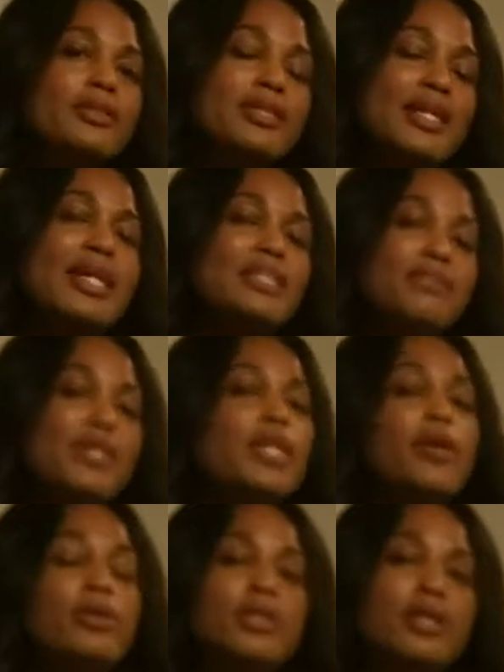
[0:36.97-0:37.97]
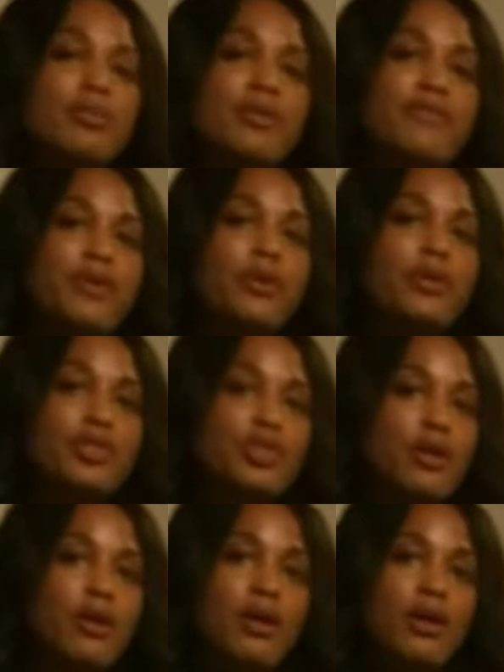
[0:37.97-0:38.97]
Today's video is going to be
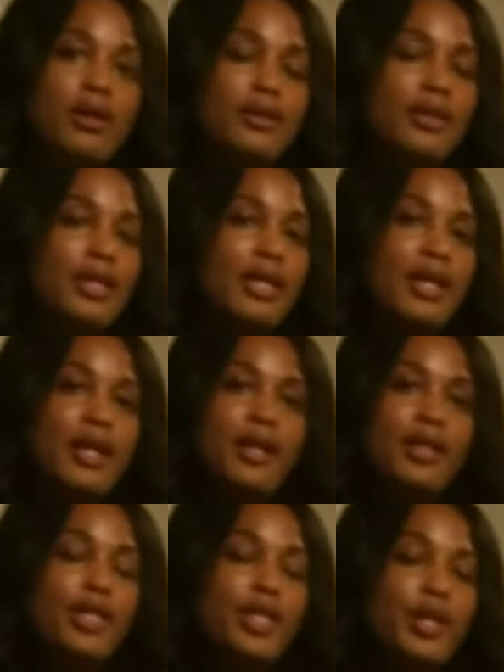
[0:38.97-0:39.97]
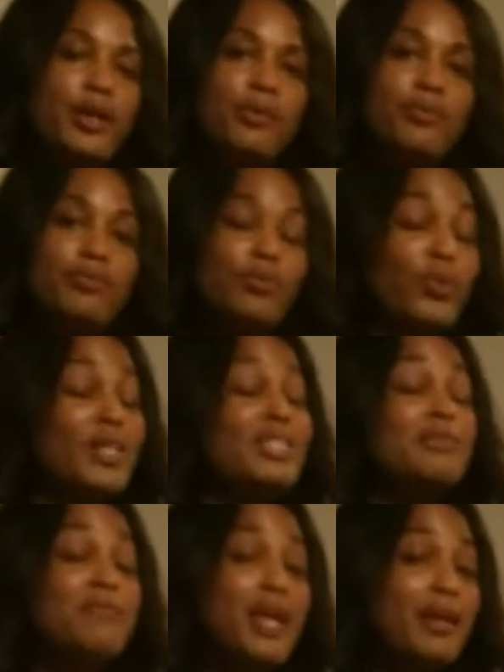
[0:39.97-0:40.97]
focused on, you know, what
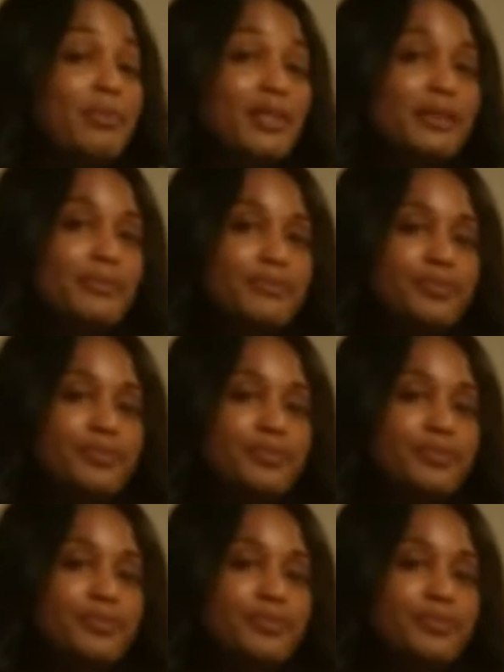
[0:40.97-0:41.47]
is family?